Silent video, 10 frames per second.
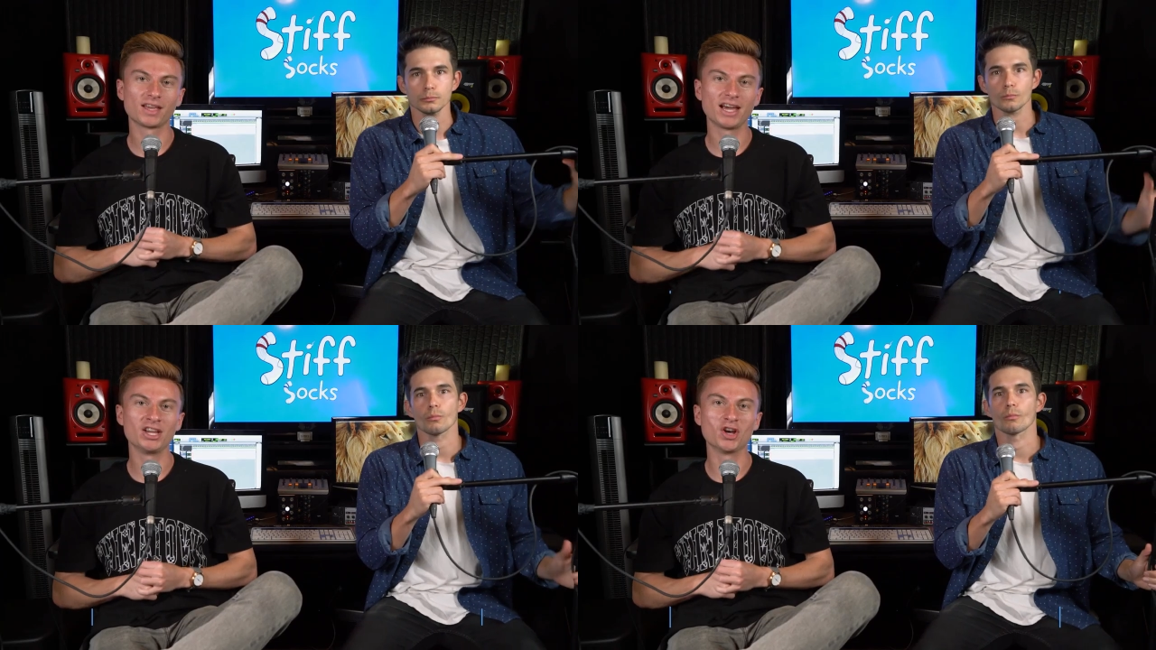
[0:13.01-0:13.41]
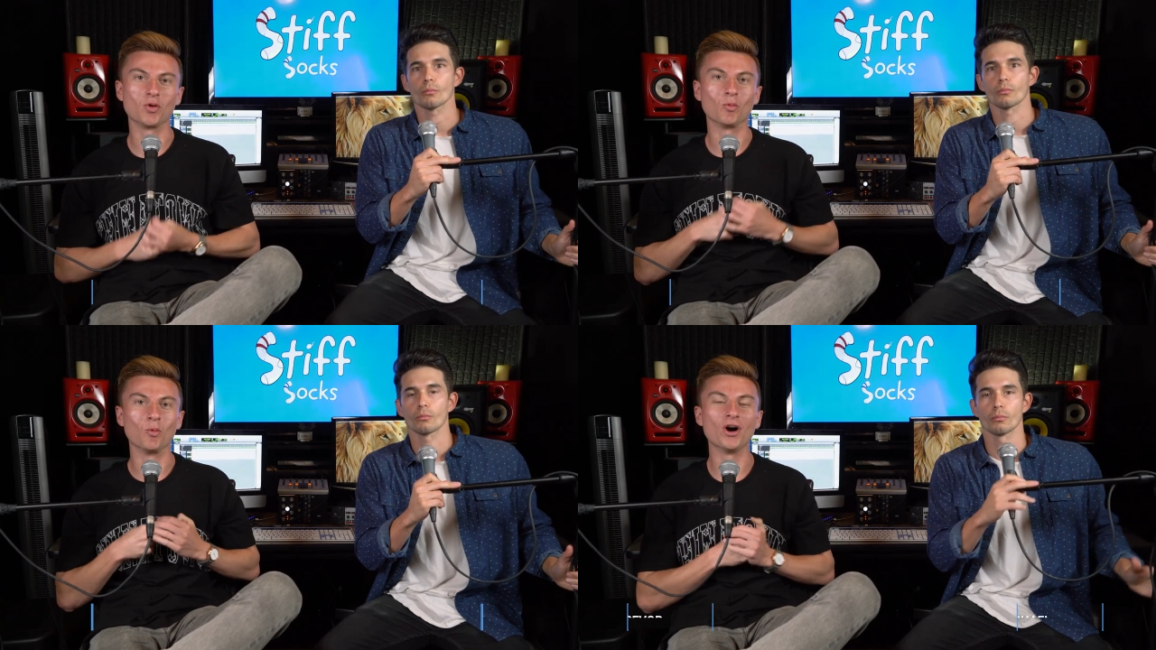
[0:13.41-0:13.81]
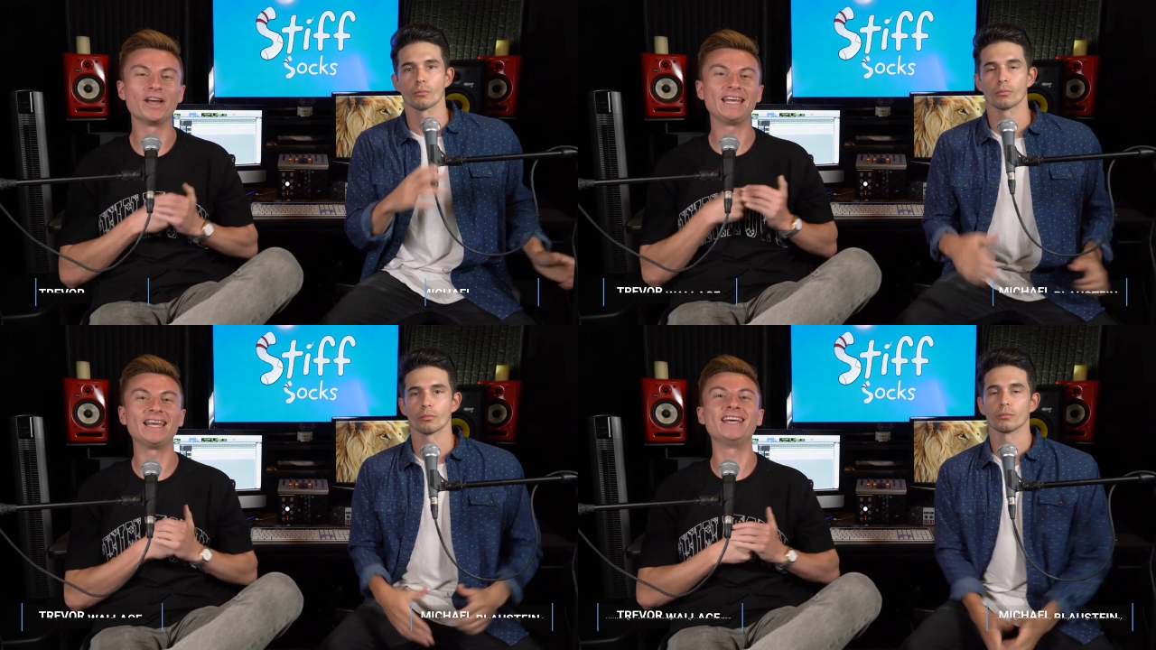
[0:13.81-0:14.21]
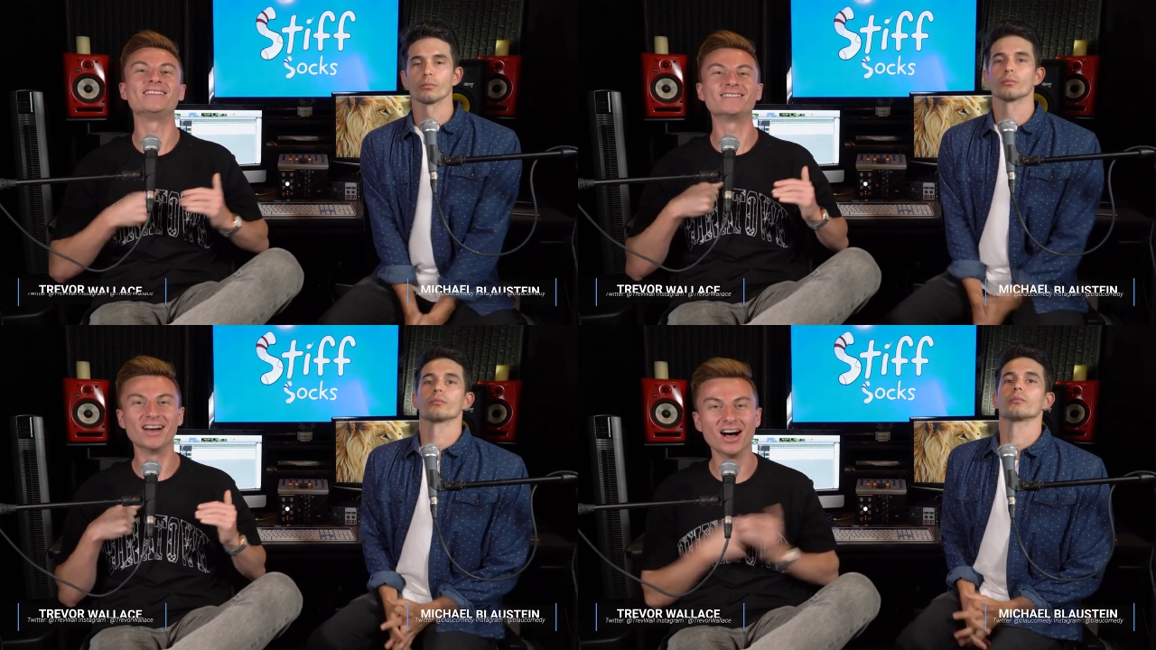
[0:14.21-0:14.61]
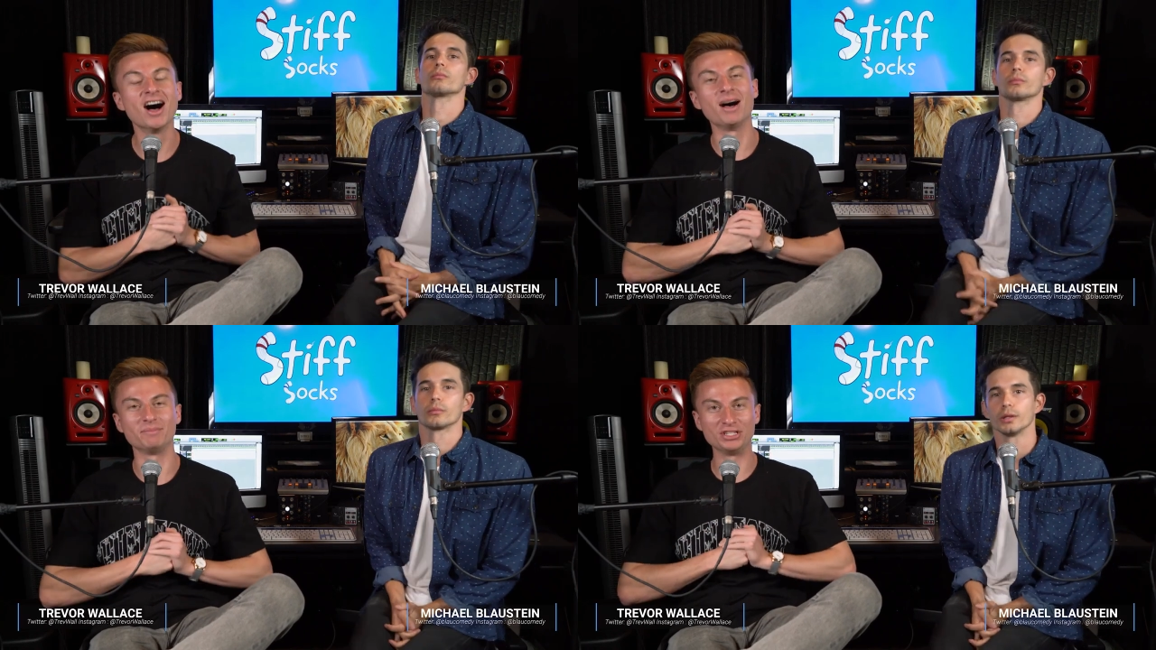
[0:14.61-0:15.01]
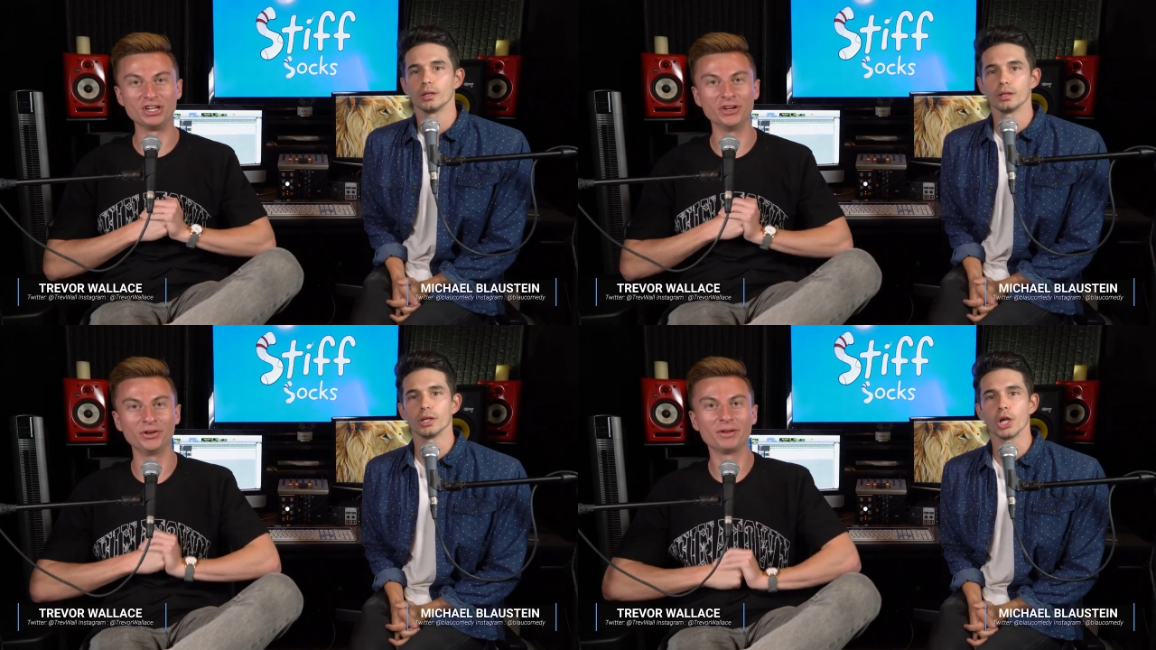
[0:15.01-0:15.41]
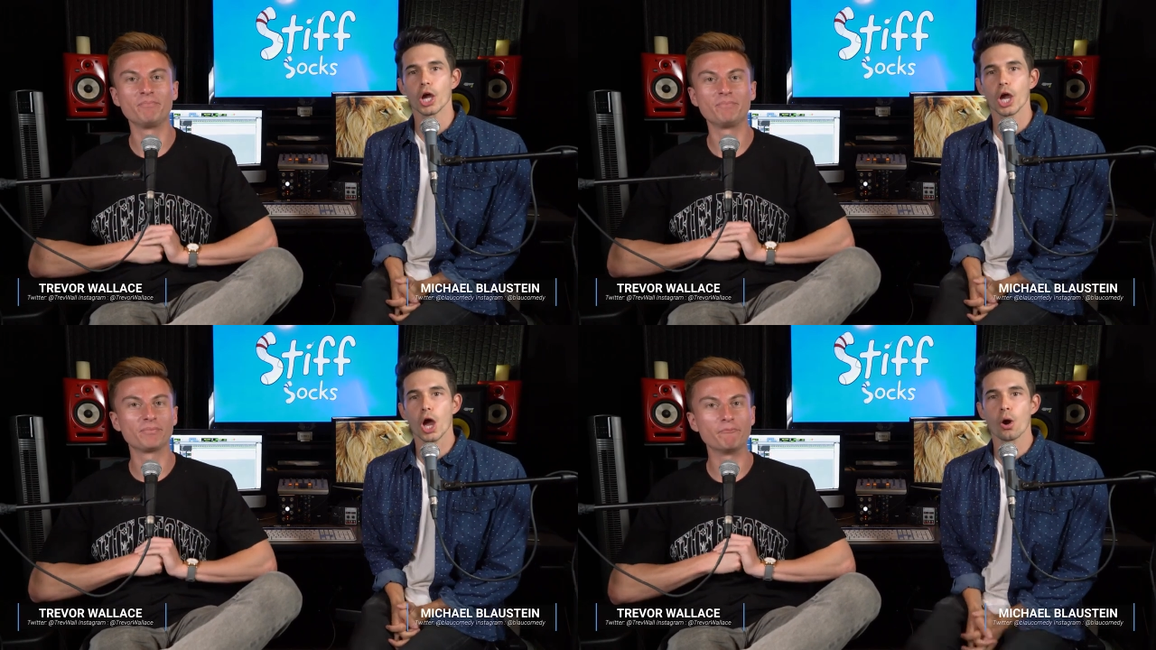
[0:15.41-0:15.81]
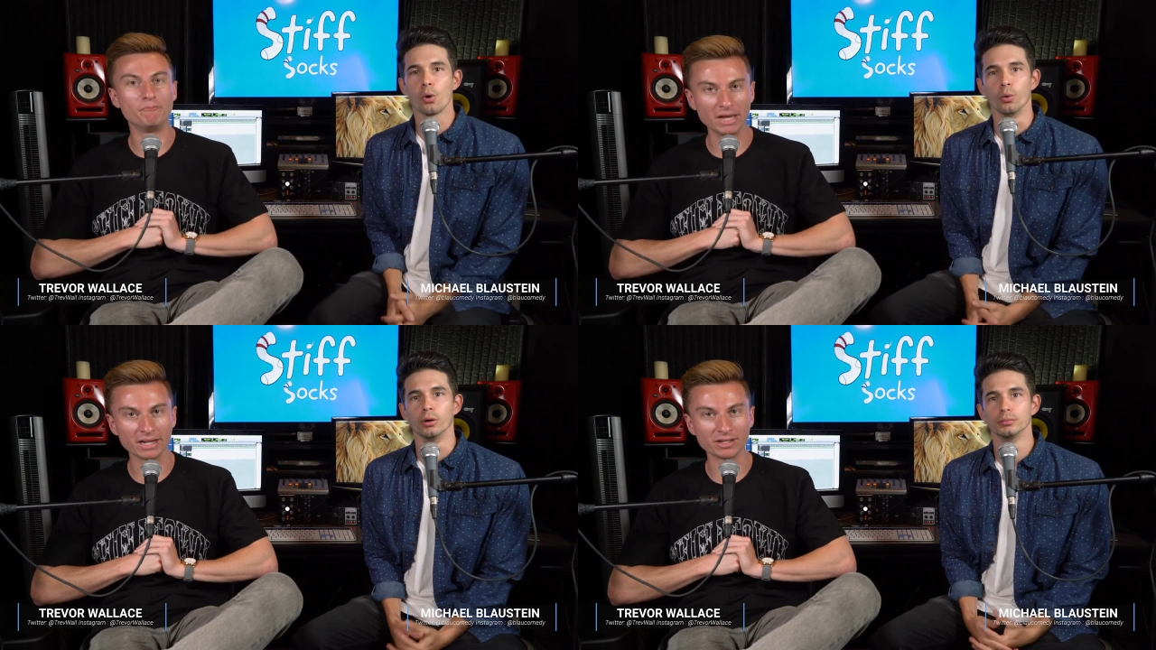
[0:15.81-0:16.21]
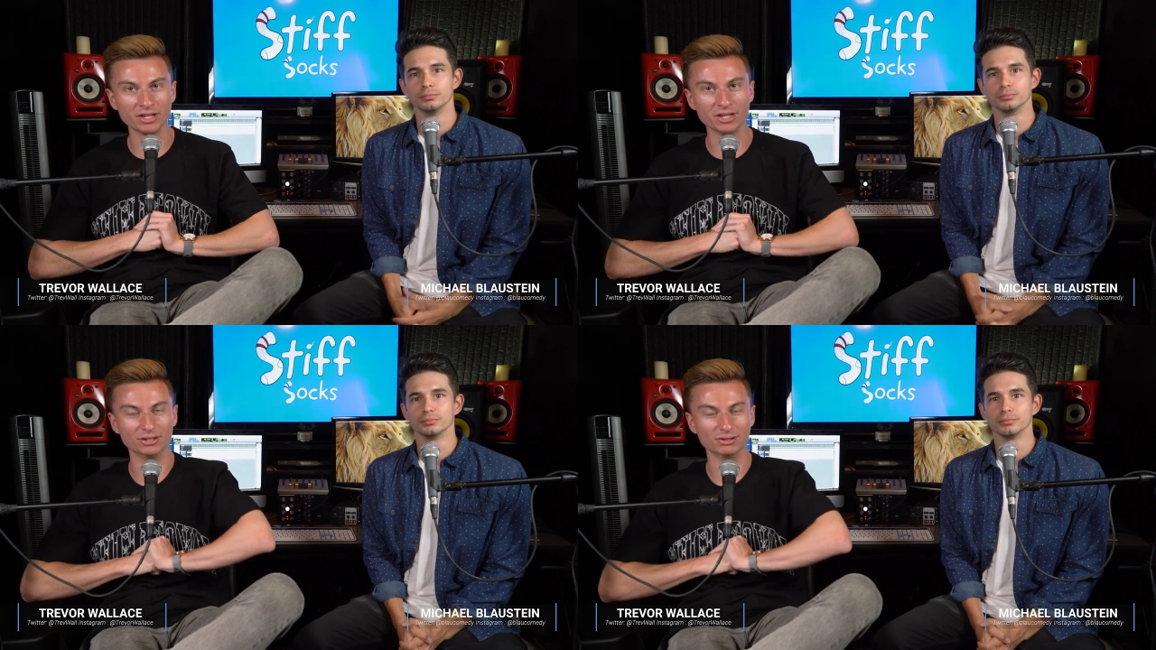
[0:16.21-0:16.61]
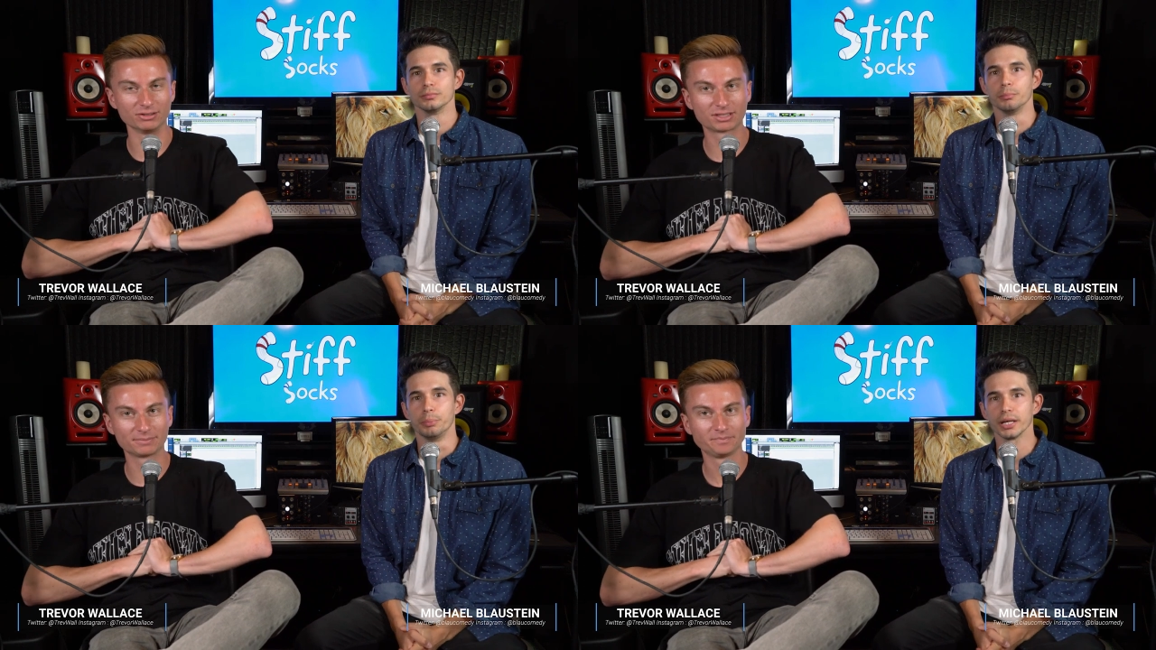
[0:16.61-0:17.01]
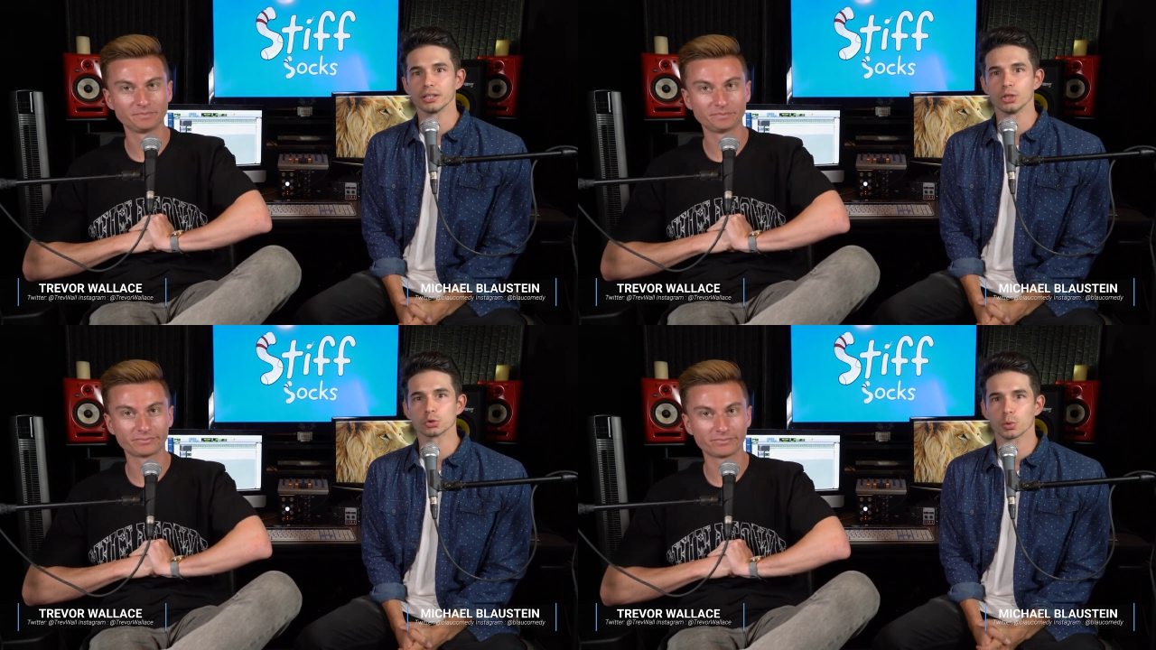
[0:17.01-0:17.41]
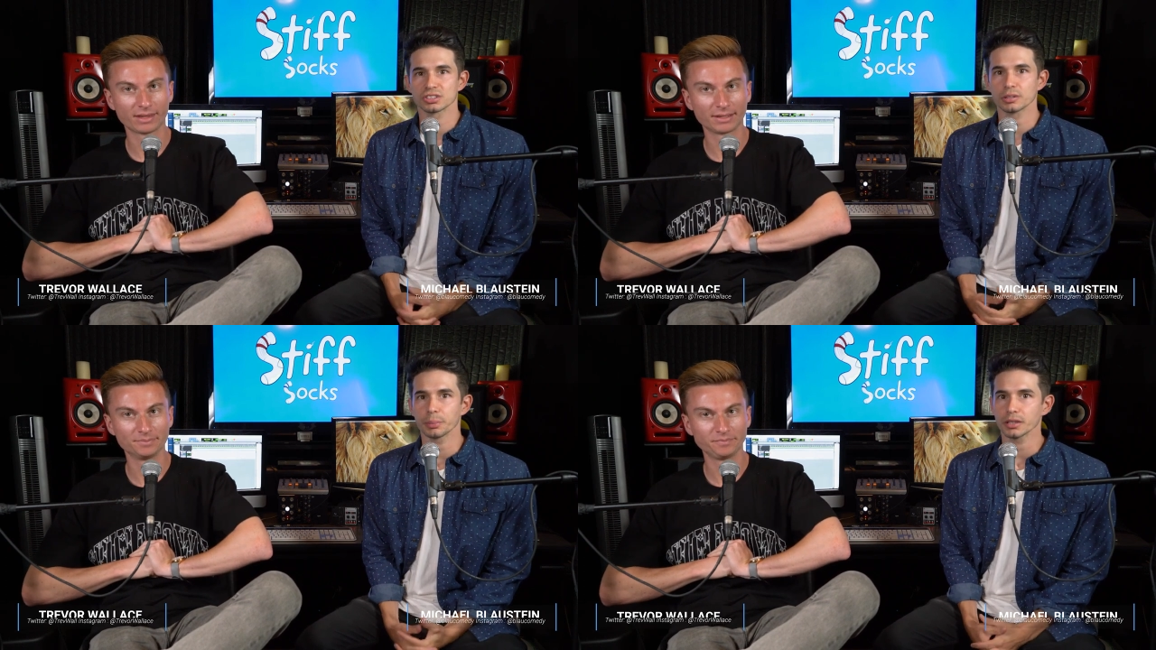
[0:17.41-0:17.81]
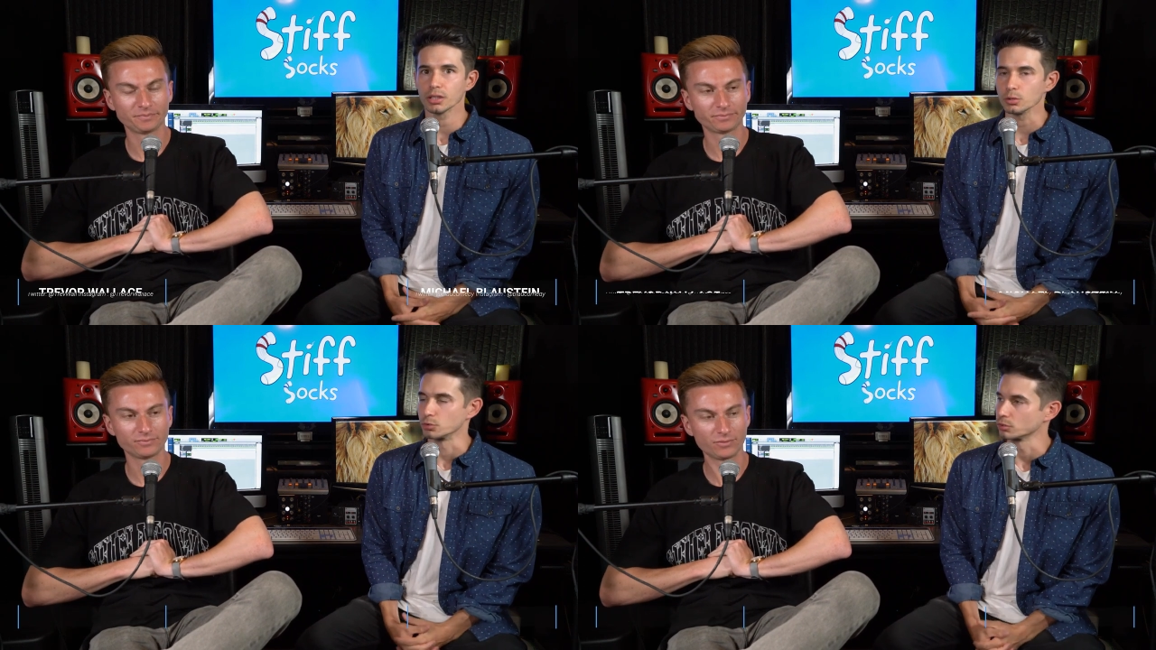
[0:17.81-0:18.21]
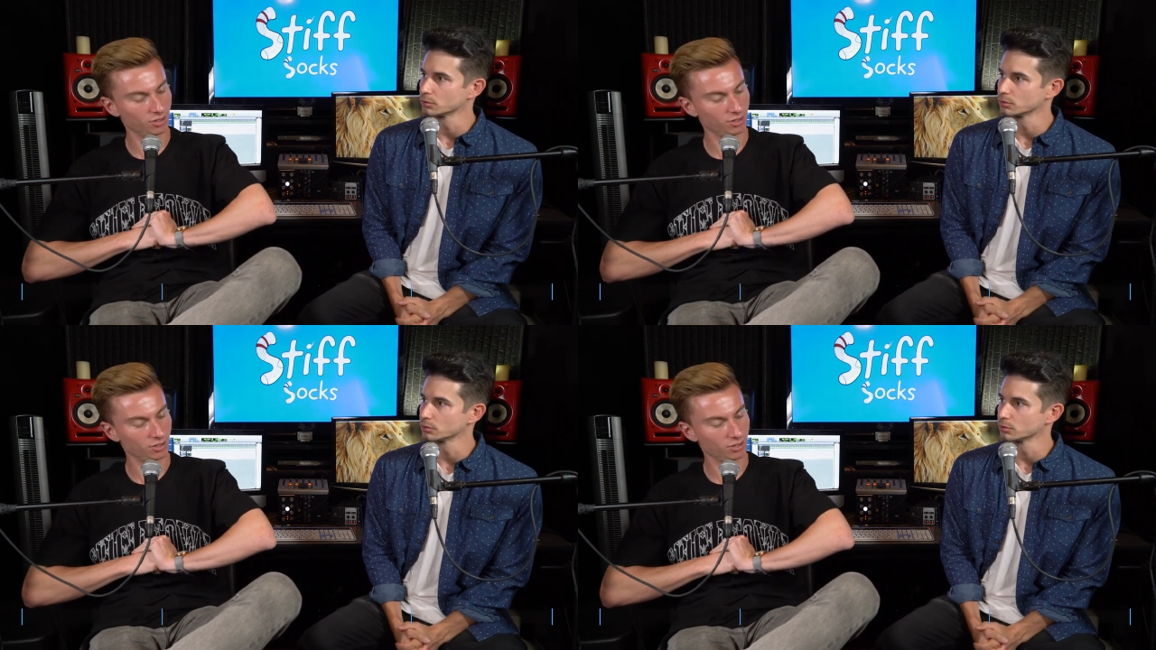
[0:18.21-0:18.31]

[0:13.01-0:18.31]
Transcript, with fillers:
Speaker 1: Hey, yo, what is up, dude? Yo! Big news. Big news. What's the big news?